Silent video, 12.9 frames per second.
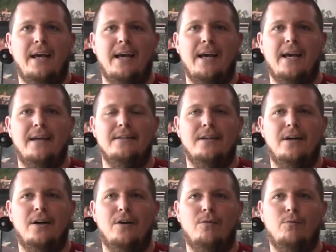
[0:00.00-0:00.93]
and
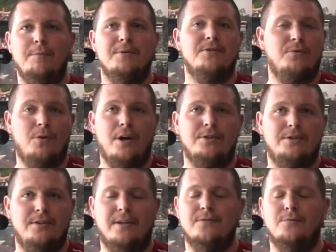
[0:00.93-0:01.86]
women's
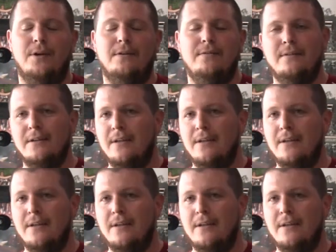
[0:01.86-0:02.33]
squash as well.